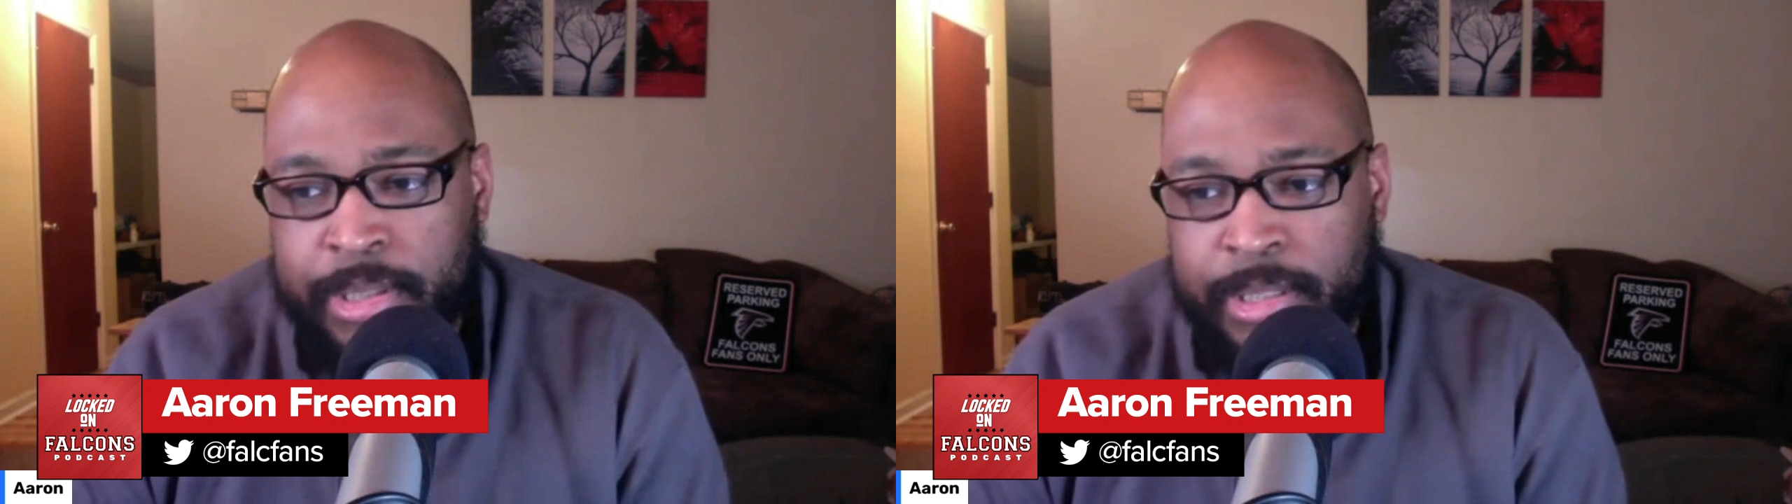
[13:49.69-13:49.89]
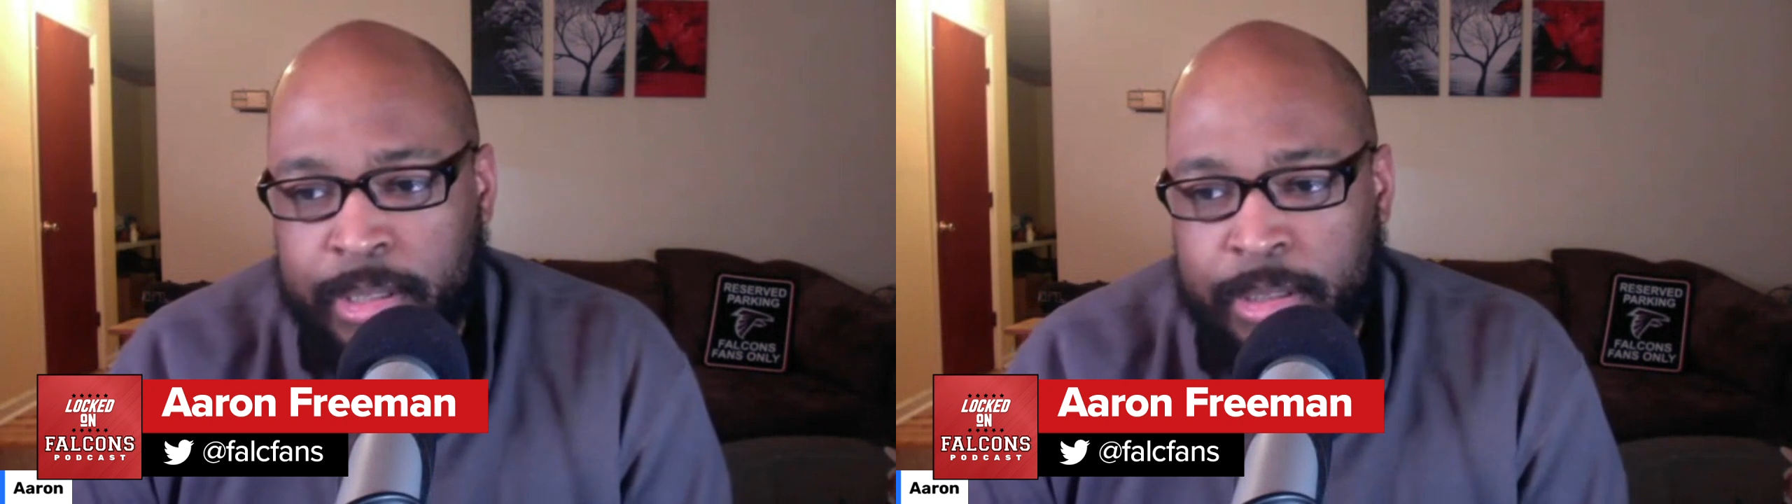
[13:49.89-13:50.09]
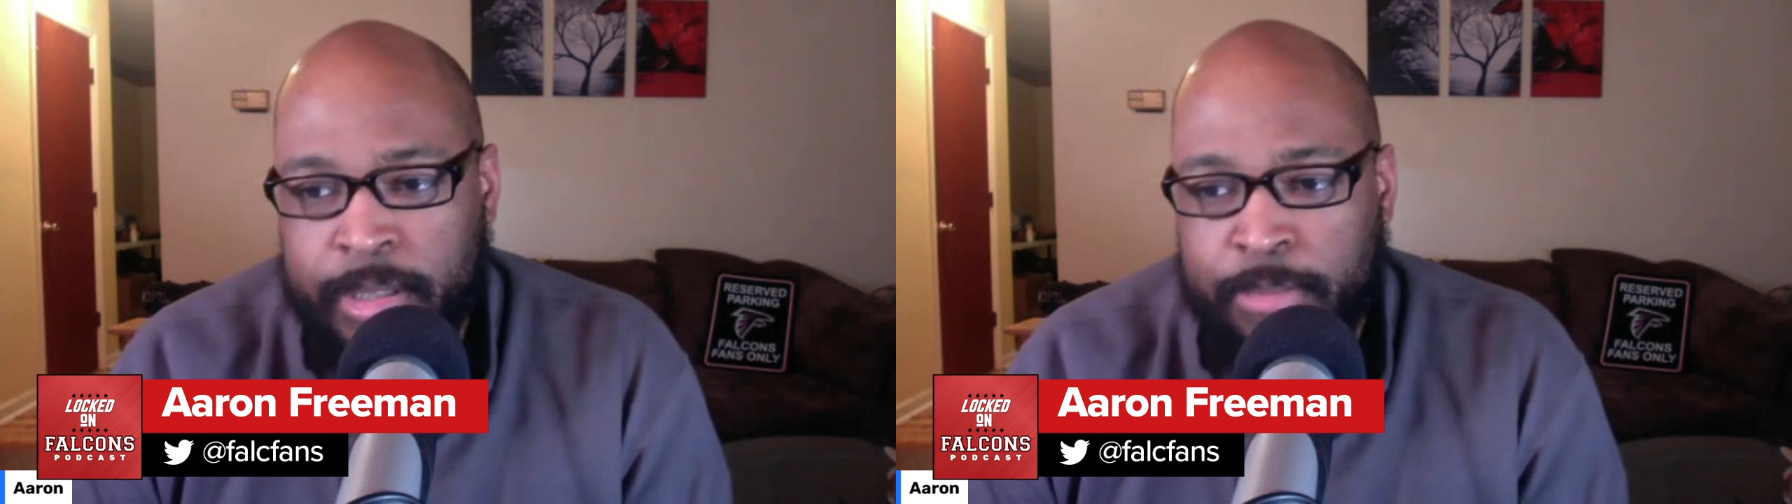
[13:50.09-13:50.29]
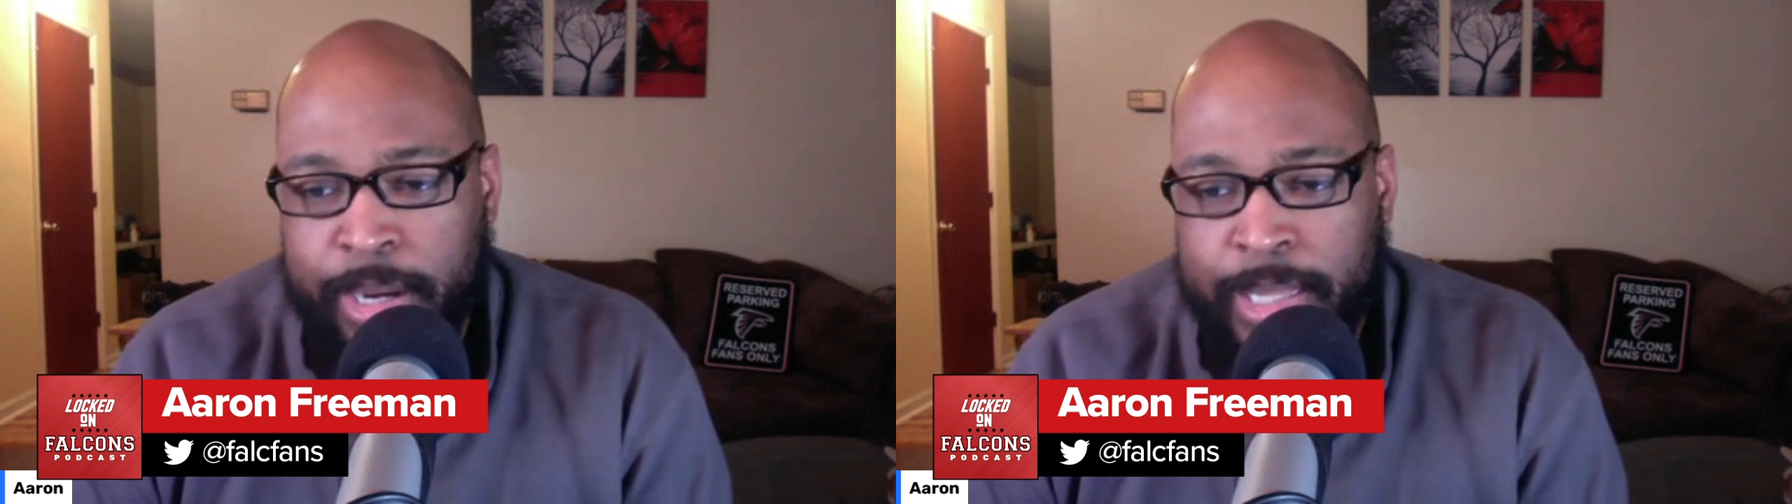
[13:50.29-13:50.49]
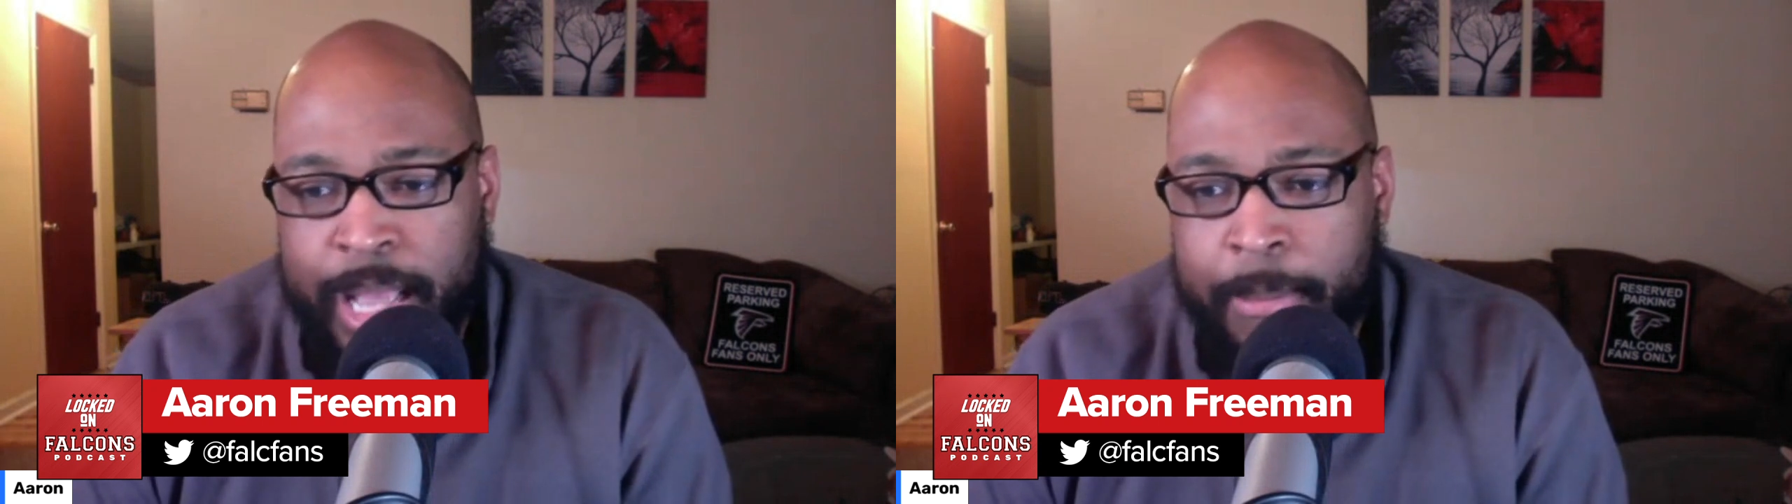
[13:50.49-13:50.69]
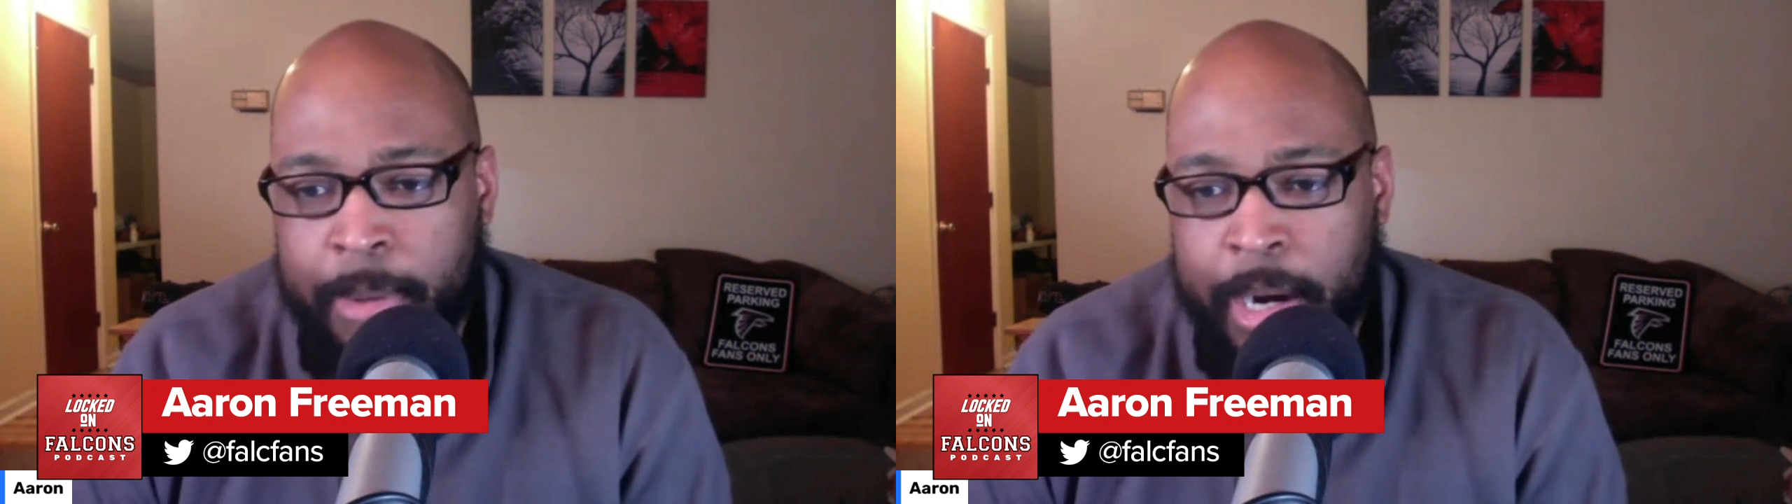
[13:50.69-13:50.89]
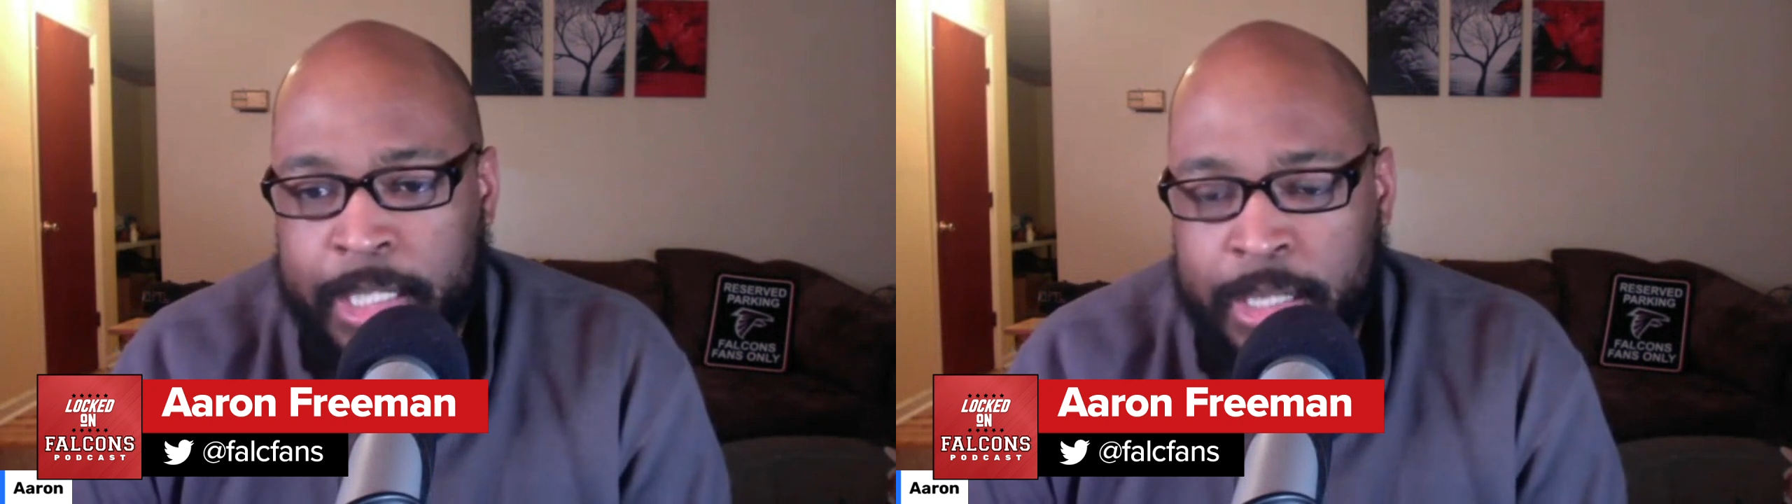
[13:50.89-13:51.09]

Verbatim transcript: to, to break that mark.